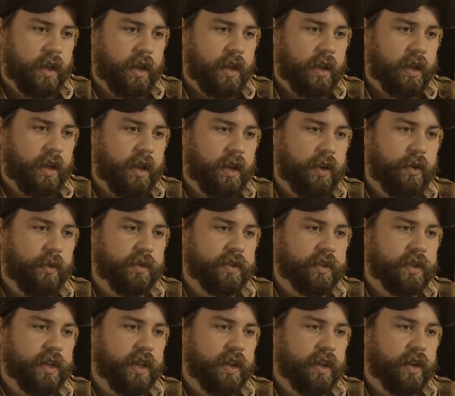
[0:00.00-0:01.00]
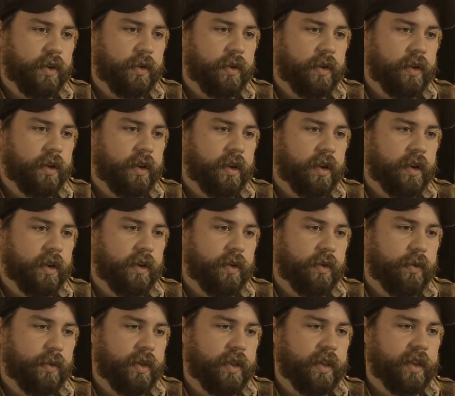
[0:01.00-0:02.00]
it was dealing
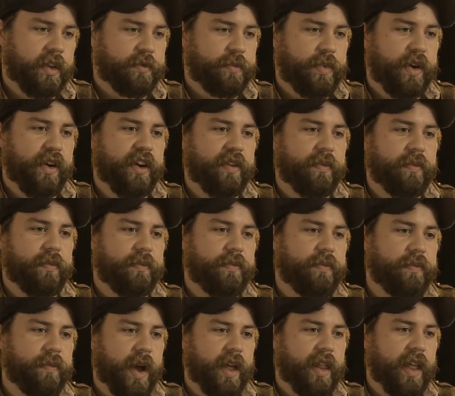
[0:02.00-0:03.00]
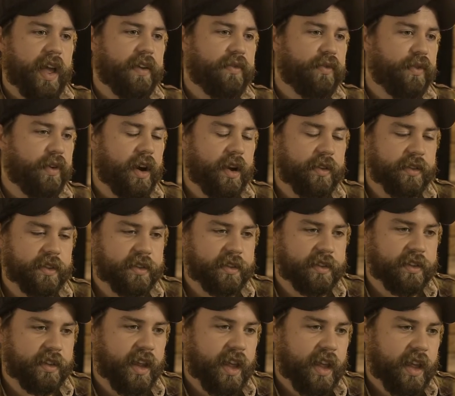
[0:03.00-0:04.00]
with this period of my life where I
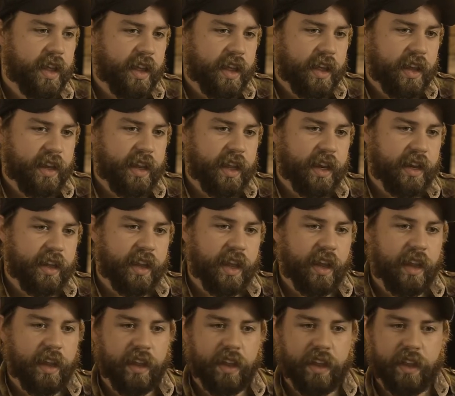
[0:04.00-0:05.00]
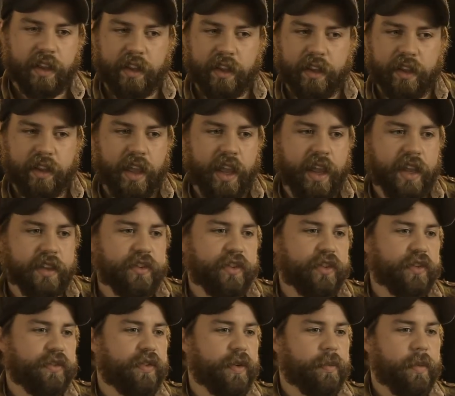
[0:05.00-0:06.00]
was getting
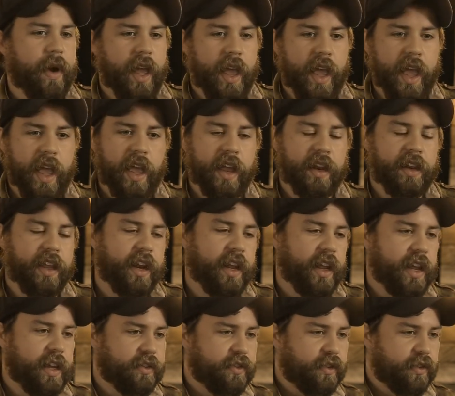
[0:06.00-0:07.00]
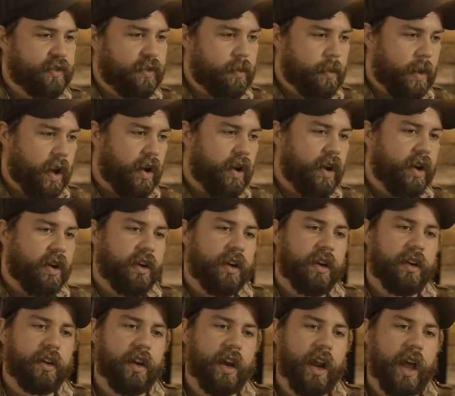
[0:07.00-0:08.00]
answers from my head, getting answers from my heart,
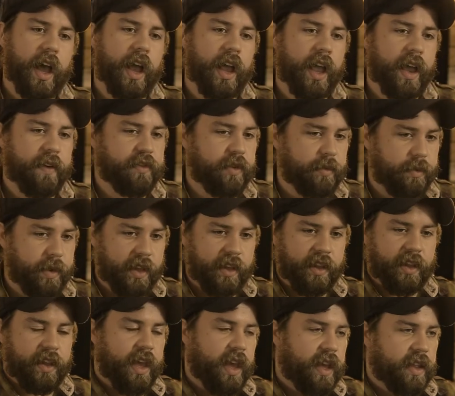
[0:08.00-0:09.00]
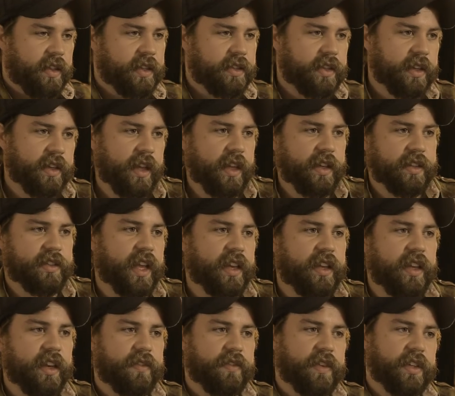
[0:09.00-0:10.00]
and I have to be this
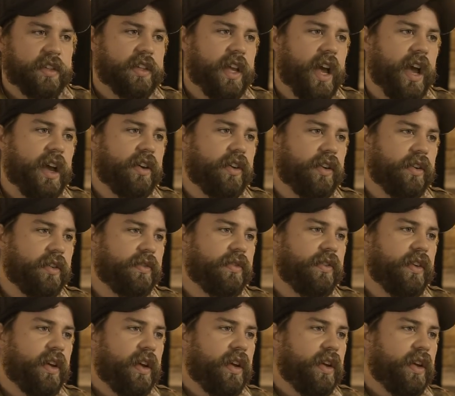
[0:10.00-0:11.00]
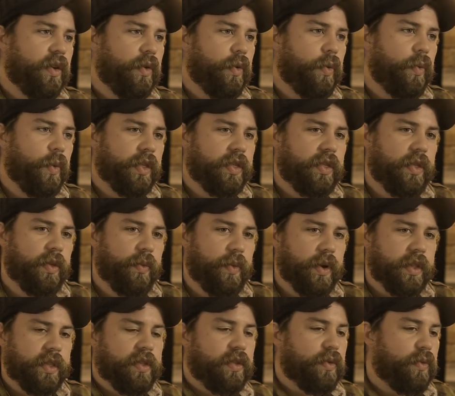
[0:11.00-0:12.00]
executive decider of
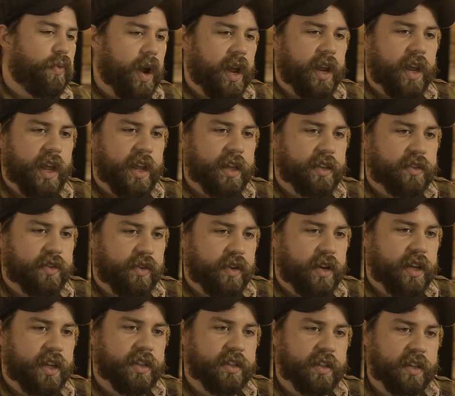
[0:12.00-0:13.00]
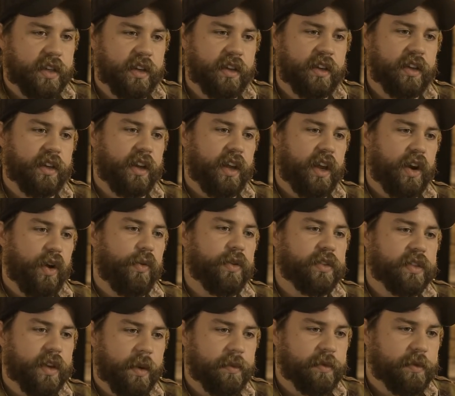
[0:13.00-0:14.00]
what the right answer is, and it
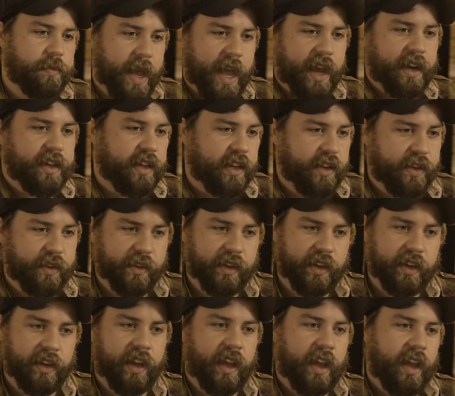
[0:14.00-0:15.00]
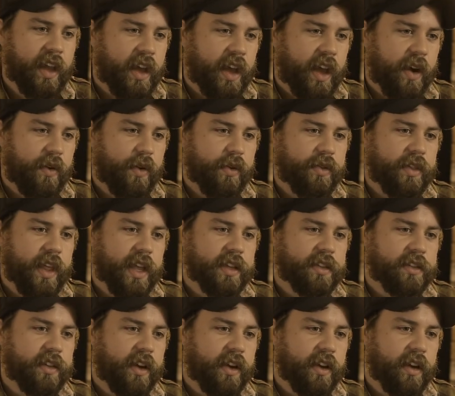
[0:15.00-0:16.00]
always comes back to you. And I wrote
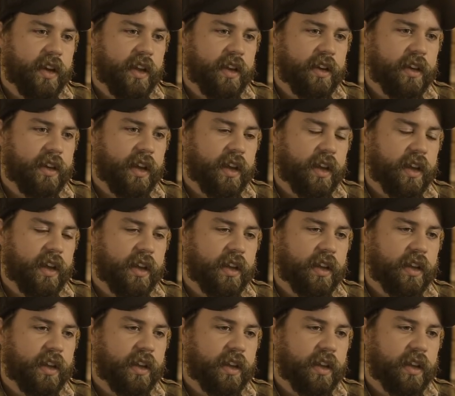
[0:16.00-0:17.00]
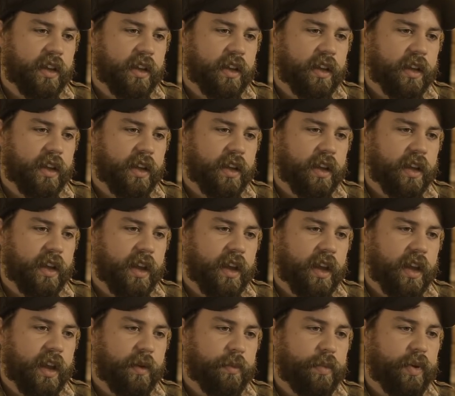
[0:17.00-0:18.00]
that song,
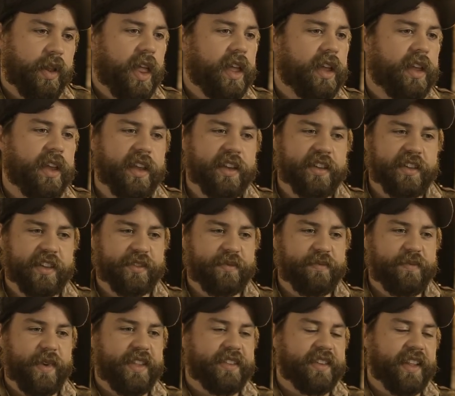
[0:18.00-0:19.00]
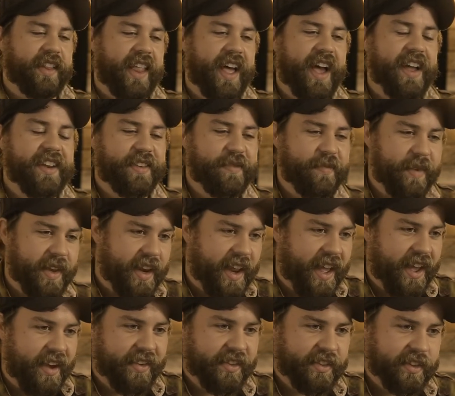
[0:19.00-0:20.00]
and playing it just means a lot to me
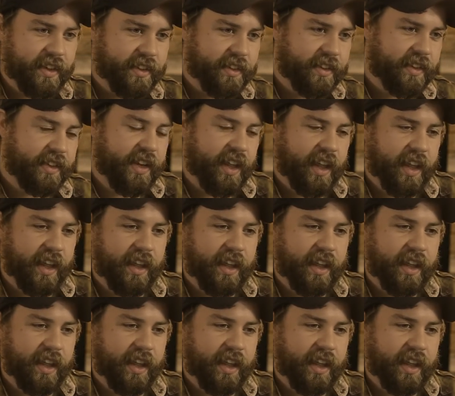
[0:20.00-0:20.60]
now. Just